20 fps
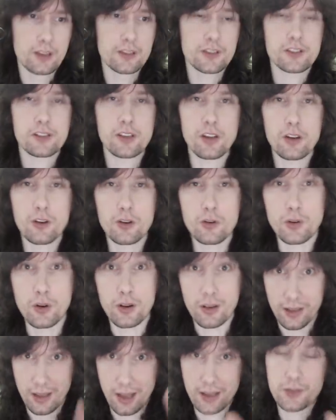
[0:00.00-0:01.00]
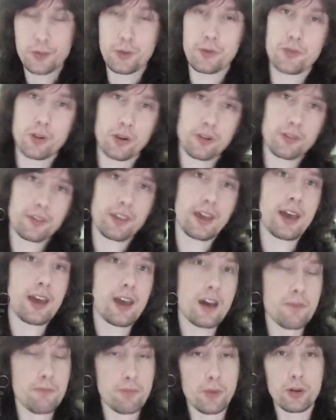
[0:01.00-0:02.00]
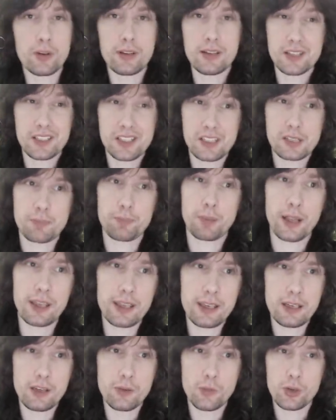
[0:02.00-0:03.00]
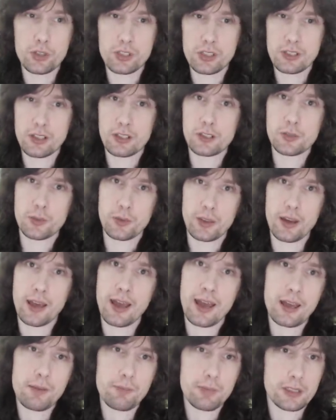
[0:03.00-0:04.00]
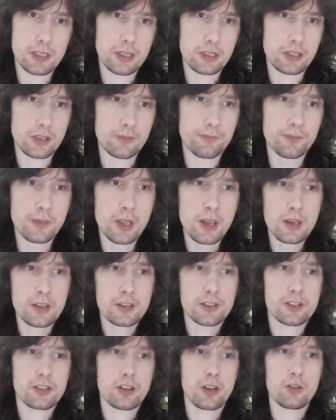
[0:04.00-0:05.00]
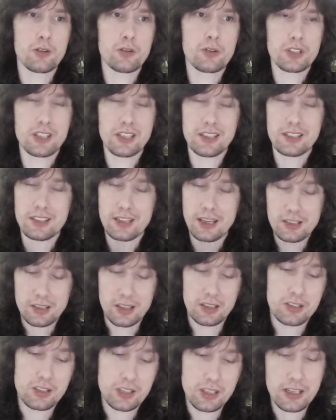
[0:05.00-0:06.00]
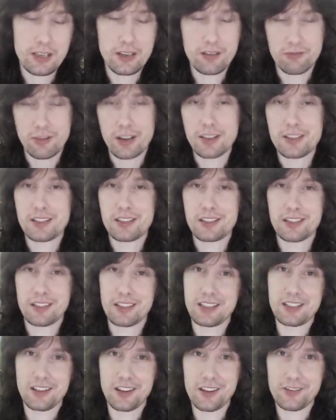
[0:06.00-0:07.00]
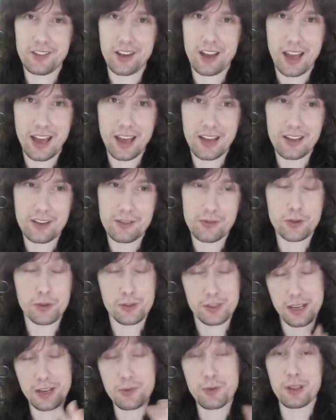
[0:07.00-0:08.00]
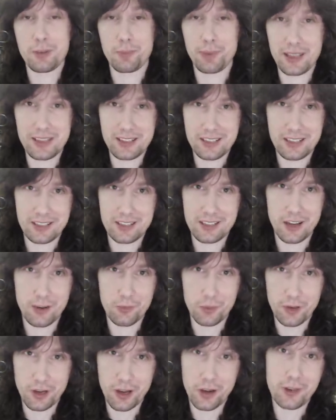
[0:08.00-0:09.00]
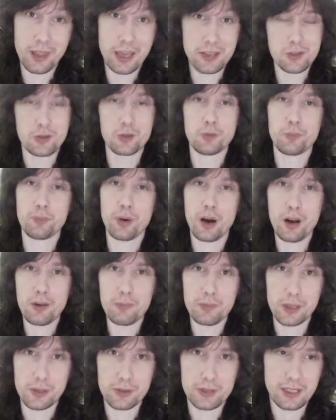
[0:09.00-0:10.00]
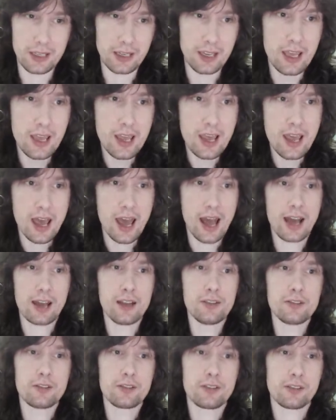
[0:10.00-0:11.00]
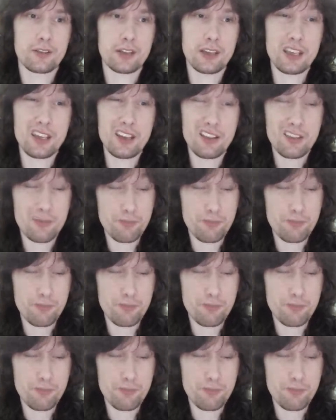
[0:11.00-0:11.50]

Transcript: So as we've got there, Molly explaining what she does with her hand position. So she says that she rests the side of her hand. Of course, anyone that plays guitar will know that's called palm muting. And the